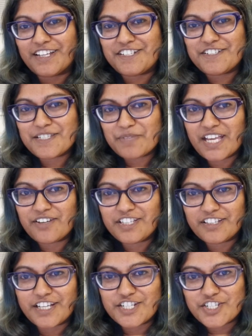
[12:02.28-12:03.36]
did some
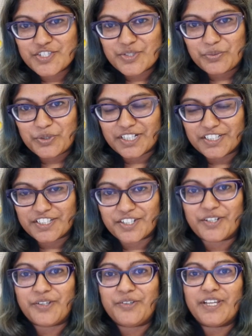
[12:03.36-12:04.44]
calculations a while ago
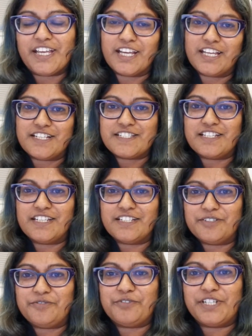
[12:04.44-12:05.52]
and said
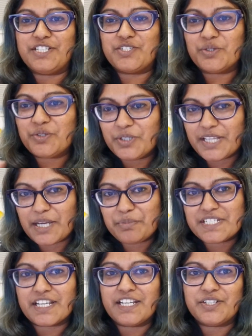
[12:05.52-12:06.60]
if we took all our
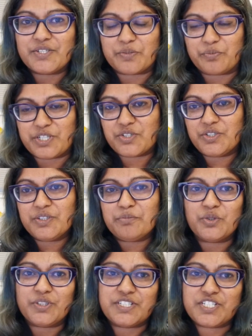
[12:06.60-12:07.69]
potatoes and we turned them
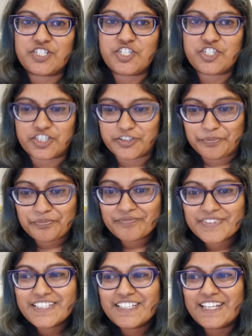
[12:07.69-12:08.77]
all into gin,
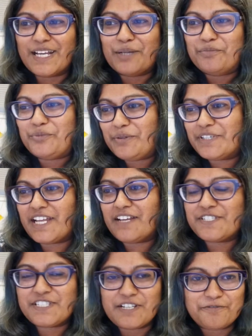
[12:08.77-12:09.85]
we would
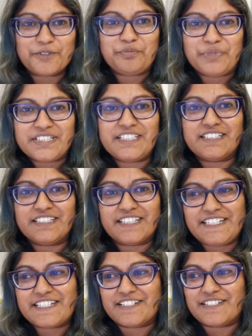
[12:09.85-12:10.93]
have several million
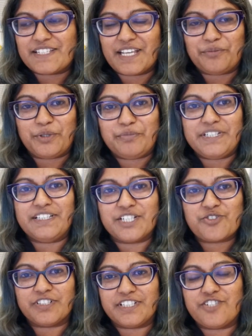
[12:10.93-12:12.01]
litres and we'd be
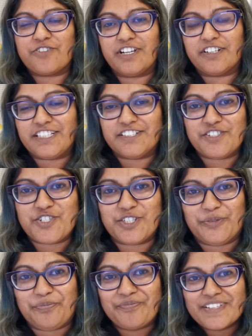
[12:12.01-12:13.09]
literally drowning in gin.